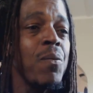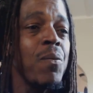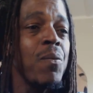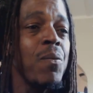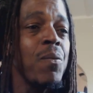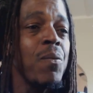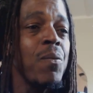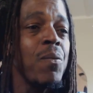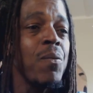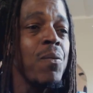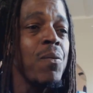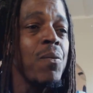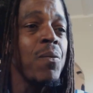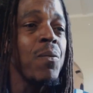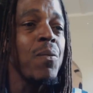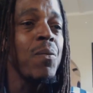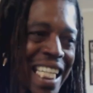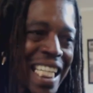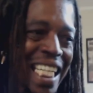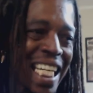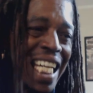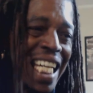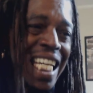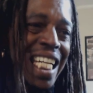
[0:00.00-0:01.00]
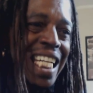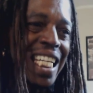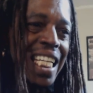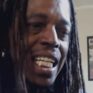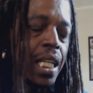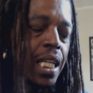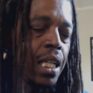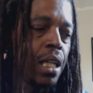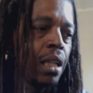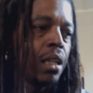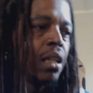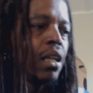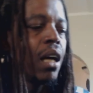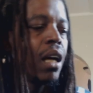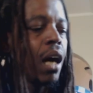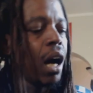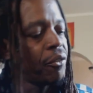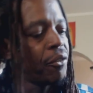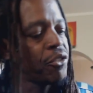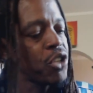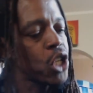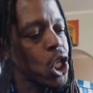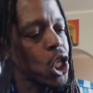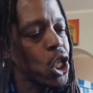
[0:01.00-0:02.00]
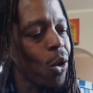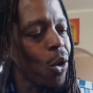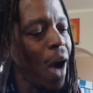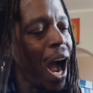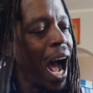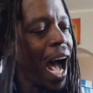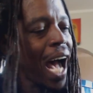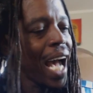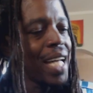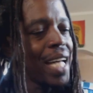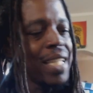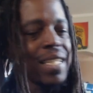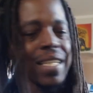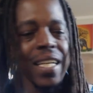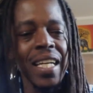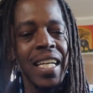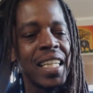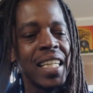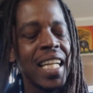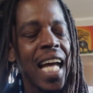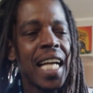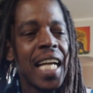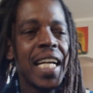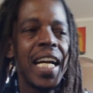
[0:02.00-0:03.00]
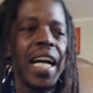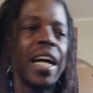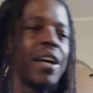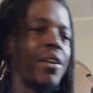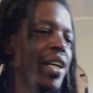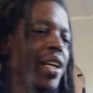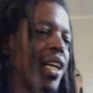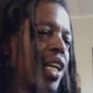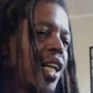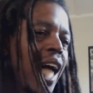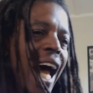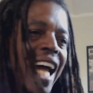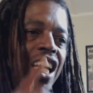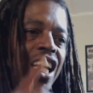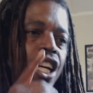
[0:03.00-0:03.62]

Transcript: is in need of strides in that area.